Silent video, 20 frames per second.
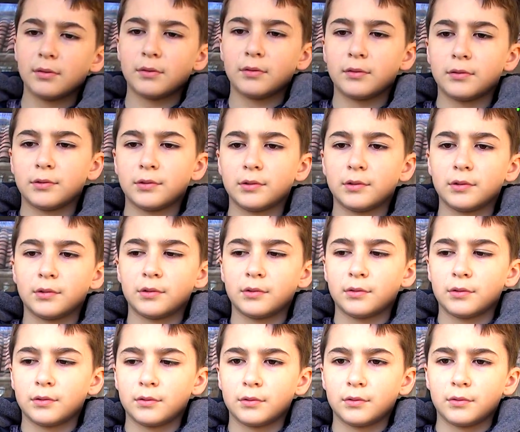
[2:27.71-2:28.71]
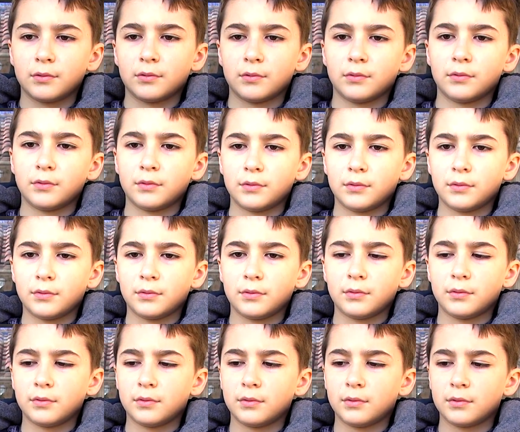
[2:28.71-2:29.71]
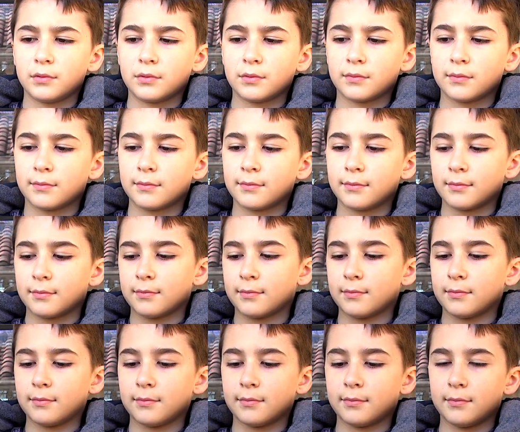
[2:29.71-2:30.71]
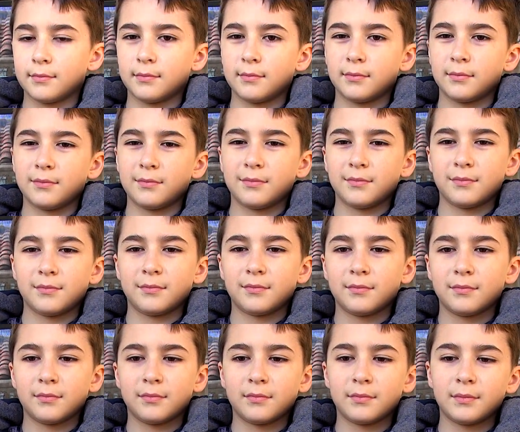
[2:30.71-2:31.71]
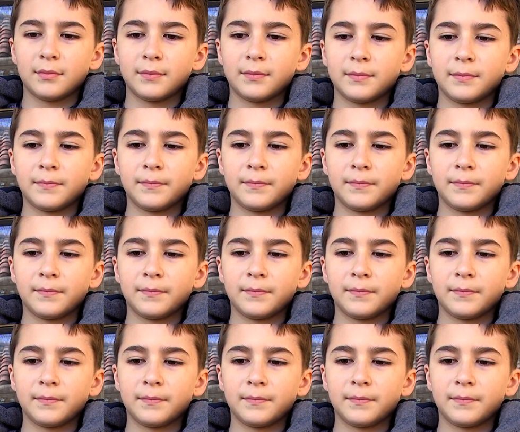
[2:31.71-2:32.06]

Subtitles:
No one is speaking in this clip.